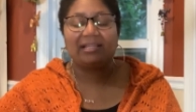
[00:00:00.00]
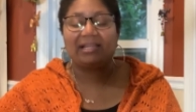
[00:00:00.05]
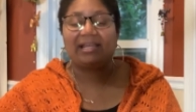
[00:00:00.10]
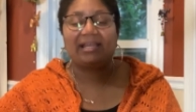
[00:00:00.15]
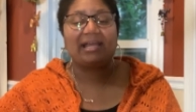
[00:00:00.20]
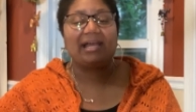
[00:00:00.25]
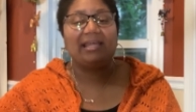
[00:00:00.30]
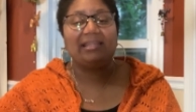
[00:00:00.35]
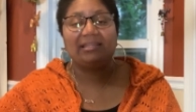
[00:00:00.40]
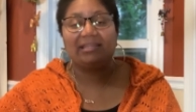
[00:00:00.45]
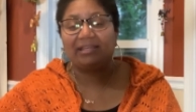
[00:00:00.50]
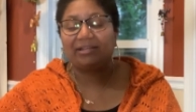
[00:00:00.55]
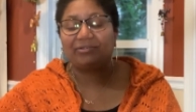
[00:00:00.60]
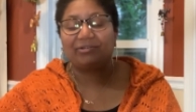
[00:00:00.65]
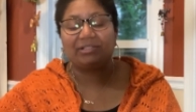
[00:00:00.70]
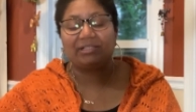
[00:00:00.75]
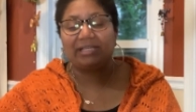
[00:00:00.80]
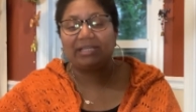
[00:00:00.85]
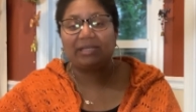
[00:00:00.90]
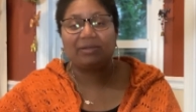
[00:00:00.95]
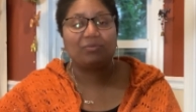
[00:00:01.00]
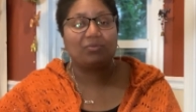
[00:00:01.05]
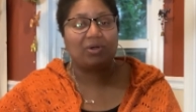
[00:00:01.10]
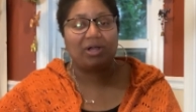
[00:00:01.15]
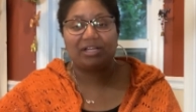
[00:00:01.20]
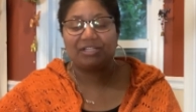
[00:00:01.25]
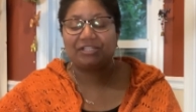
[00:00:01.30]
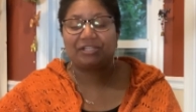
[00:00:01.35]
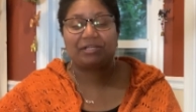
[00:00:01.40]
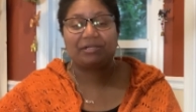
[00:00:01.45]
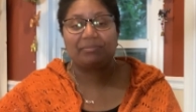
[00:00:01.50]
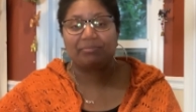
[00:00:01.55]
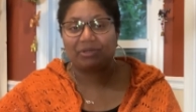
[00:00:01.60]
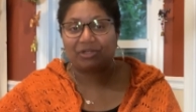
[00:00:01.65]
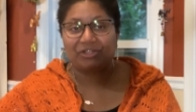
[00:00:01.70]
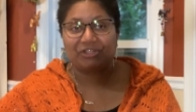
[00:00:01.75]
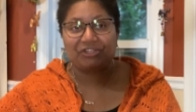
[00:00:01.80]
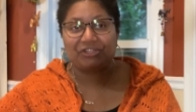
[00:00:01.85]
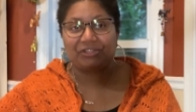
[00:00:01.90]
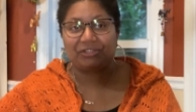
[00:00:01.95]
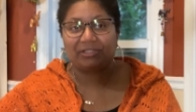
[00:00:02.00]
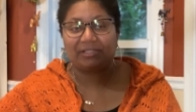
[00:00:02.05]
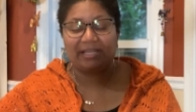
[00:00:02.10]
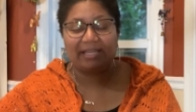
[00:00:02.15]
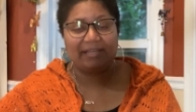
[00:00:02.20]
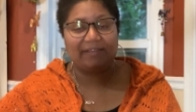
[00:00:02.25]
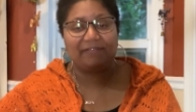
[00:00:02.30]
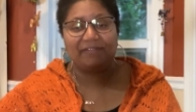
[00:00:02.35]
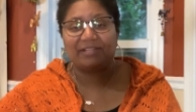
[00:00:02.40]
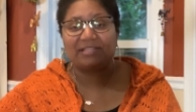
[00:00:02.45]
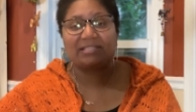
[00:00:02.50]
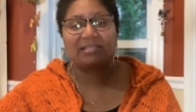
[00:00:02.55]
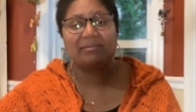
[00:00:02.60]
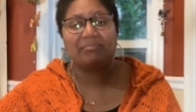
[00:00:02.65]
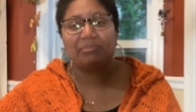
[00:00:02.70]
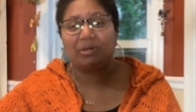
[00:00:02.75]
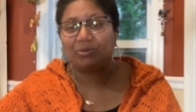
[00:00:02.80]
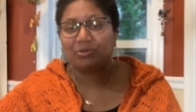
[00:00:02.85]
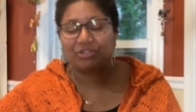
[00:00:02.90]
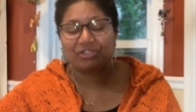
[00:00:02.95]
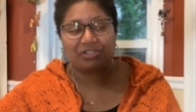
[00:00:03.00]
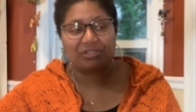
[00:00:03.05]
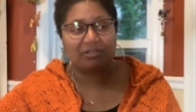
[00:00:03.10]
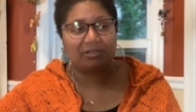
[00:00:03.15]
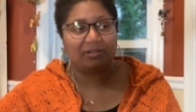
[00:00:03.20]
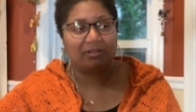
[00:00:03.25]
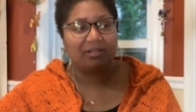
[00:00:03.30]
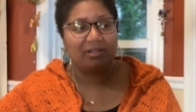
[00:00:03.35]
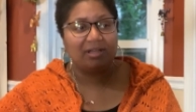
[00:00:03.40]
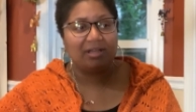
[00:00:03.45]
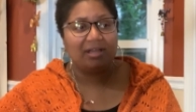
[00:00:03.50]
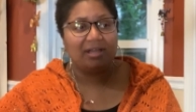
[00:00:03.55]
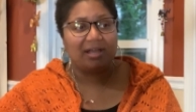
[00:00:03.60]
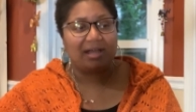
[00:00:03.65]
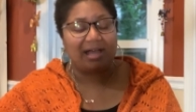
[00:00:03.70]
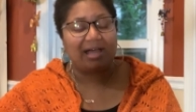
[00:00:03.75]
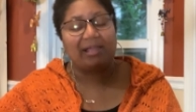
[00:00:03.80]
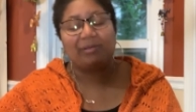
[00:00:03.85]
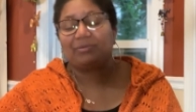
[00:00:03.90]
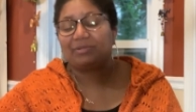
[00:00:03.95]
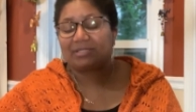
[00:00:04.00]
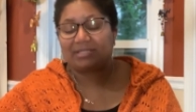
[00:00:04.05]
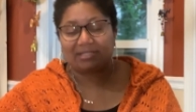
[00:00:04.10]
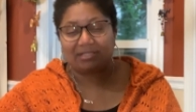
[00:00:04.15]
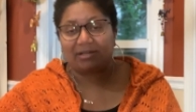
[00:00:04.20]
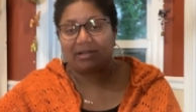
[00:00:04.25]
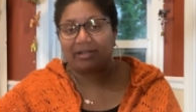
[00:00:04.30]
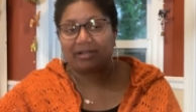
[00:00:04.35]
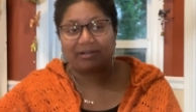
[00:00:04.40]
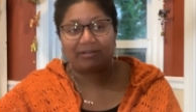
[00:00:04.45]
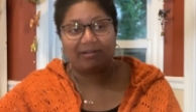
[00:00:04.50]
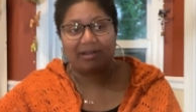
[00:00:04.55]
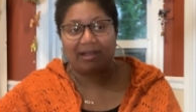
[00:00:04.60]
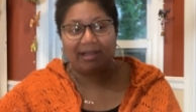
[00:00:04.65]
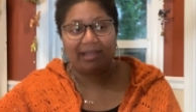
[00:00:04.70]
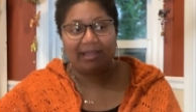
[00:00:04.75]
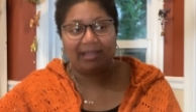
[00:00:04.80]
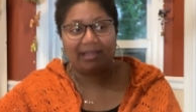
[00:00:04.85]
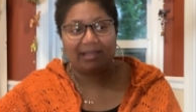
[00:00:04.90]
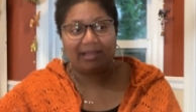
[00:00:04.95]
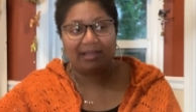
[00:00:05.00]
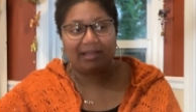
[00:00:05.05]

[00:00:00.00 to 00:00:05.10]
Like, I literally can watch a commercial, and if it's emotional, I will start crying.